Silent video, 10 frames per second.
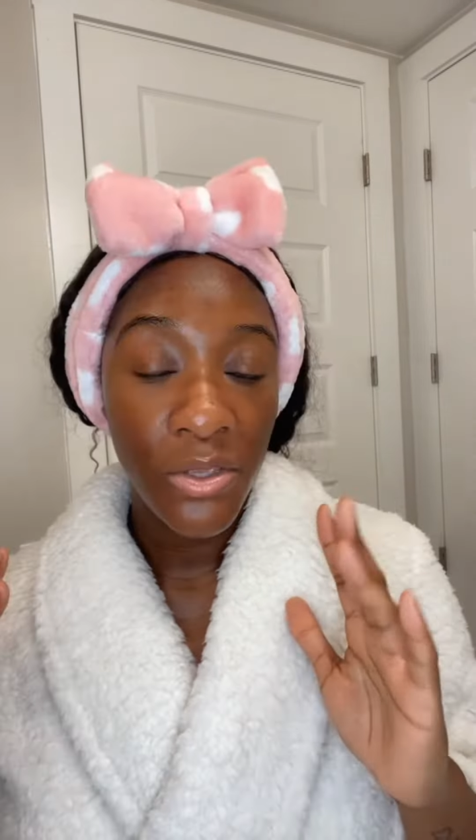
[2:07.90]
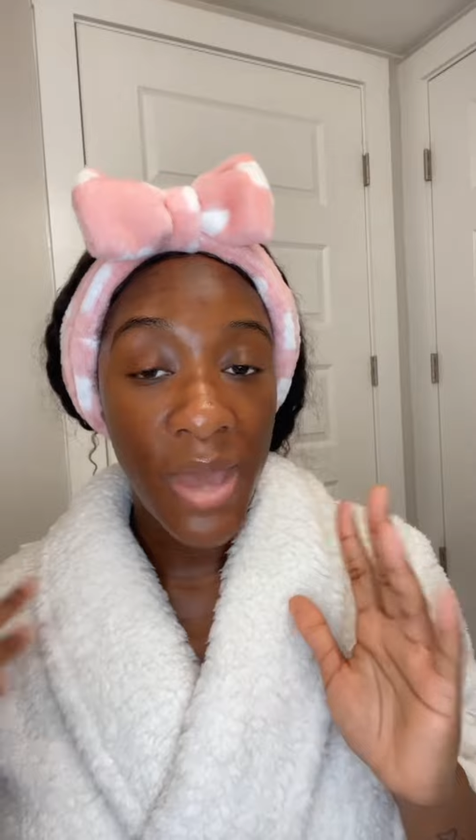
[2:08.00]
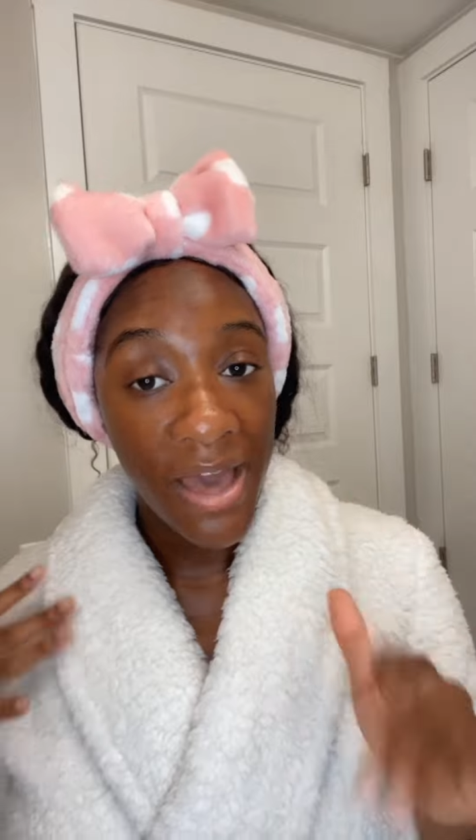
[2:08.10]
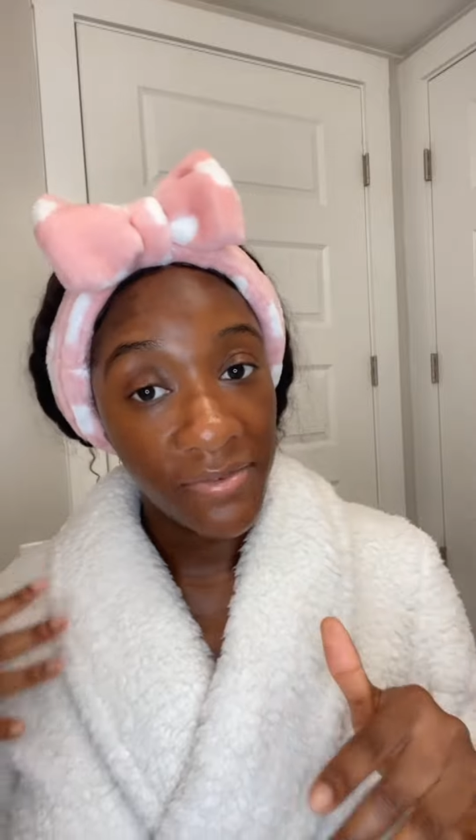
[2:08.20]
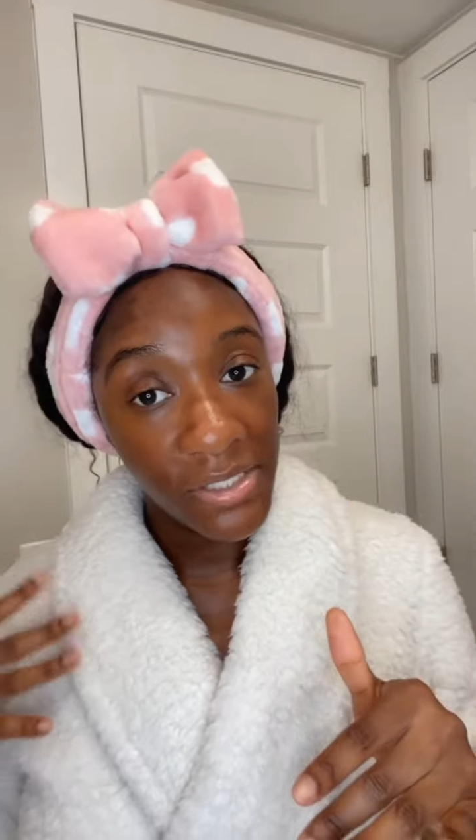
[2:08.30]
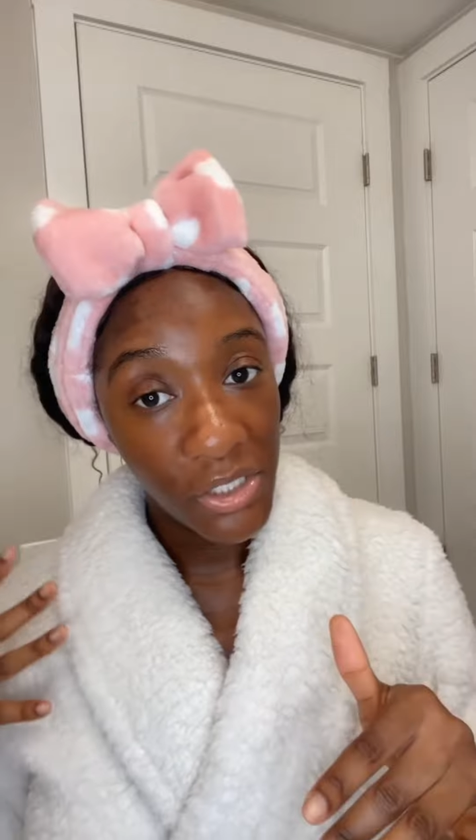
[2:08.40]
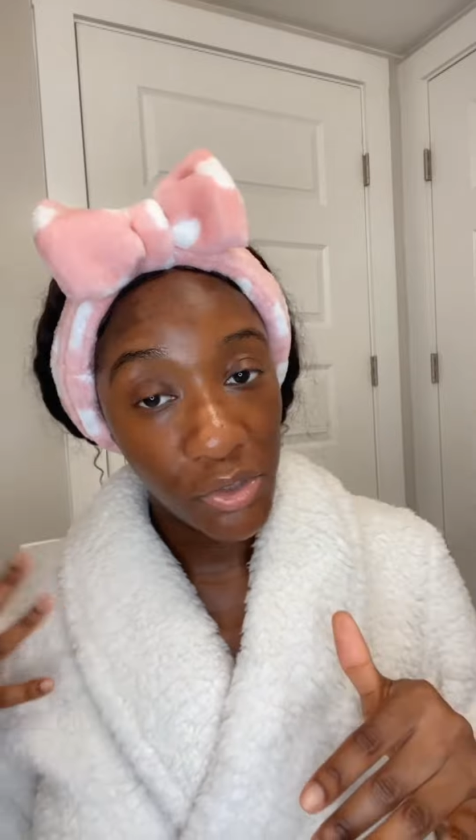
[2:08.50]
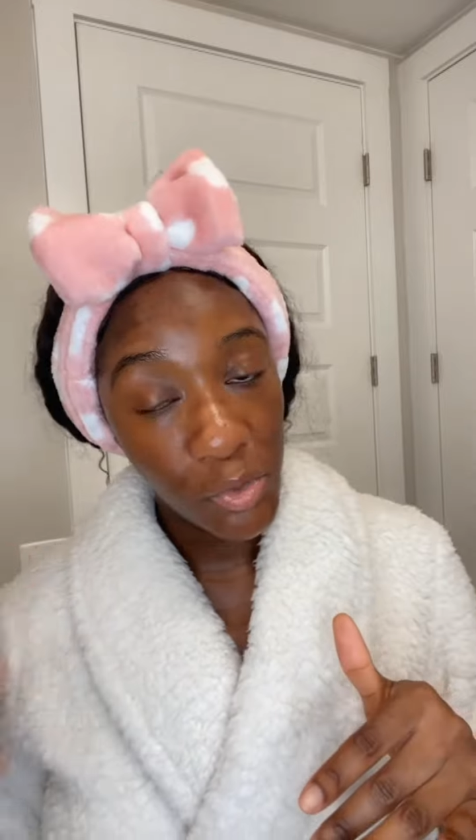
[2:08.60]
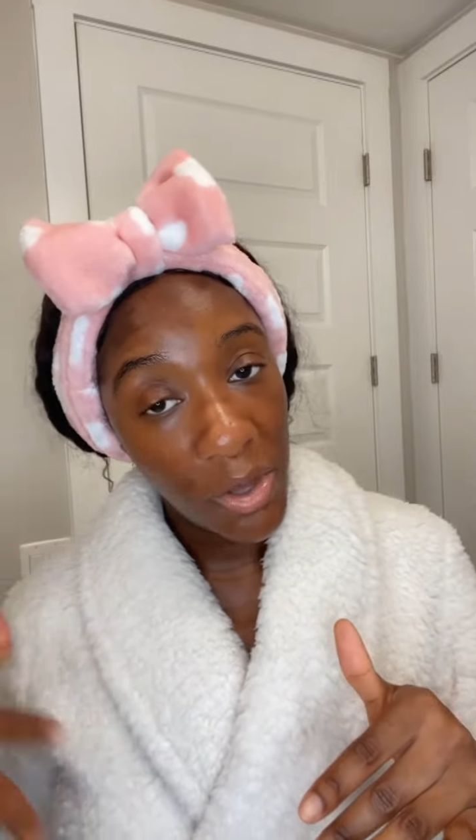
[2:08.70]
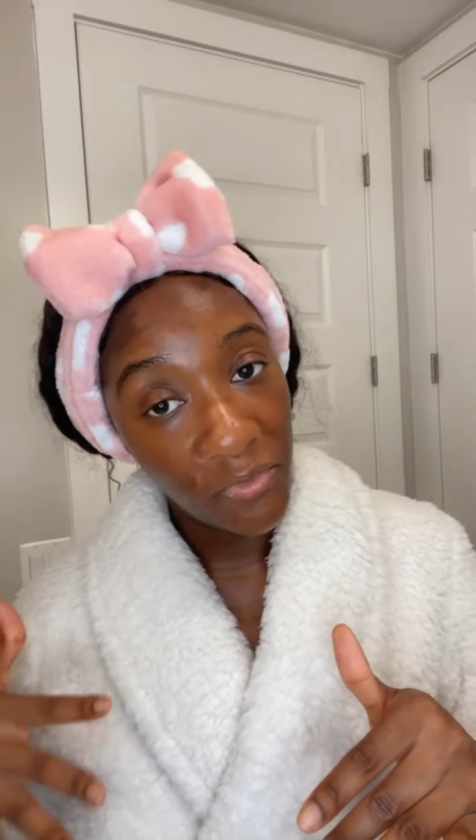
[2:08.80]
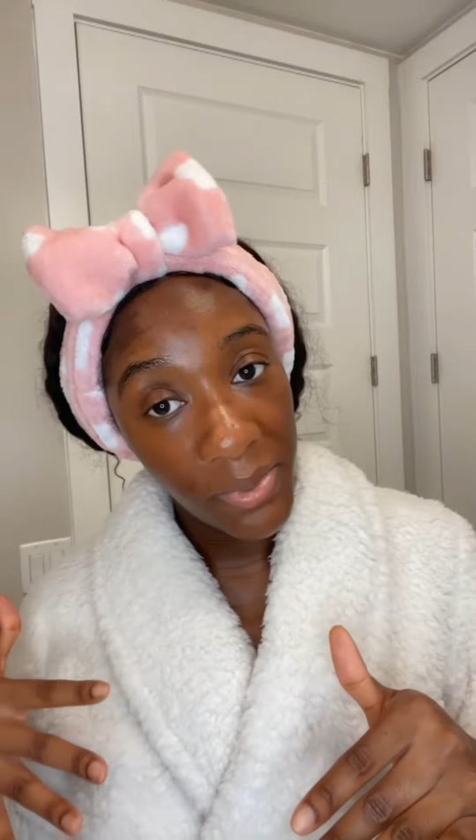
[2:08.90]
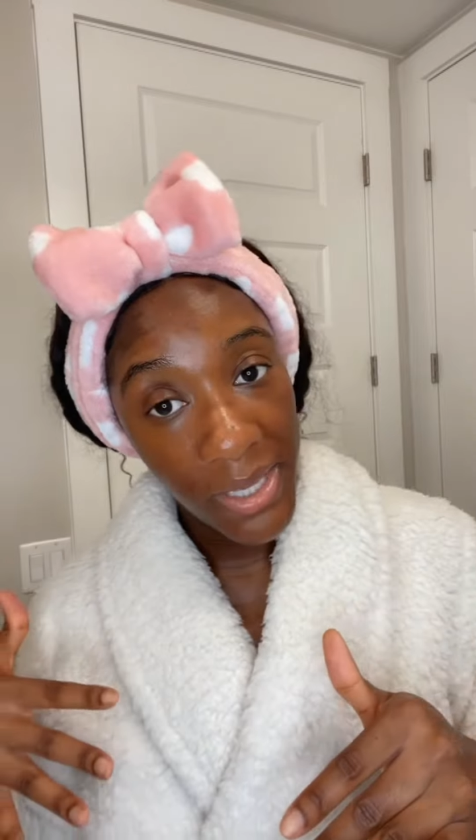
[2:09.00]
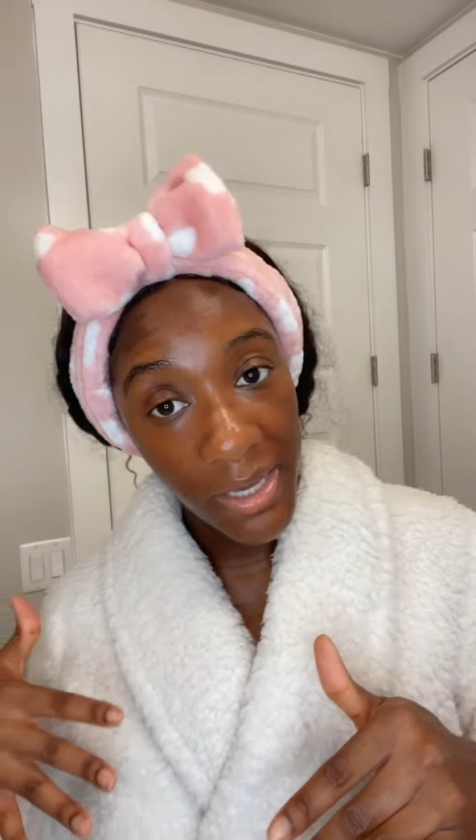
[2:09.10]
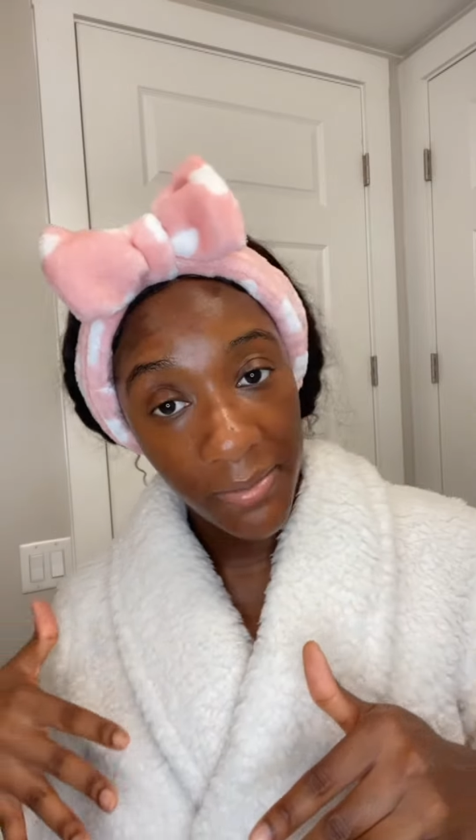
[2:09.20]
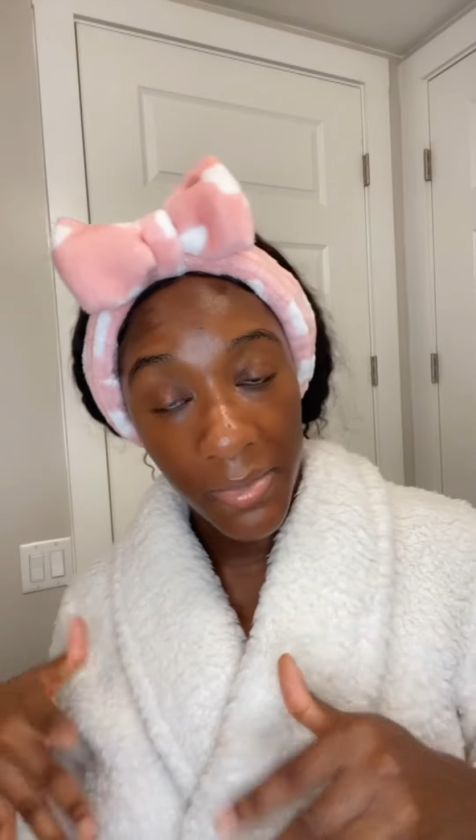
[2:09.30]
you have until 12
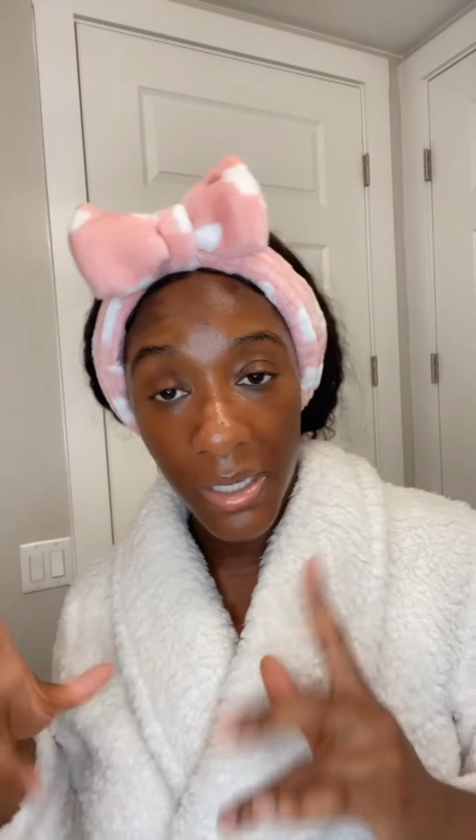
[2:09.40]
p.m.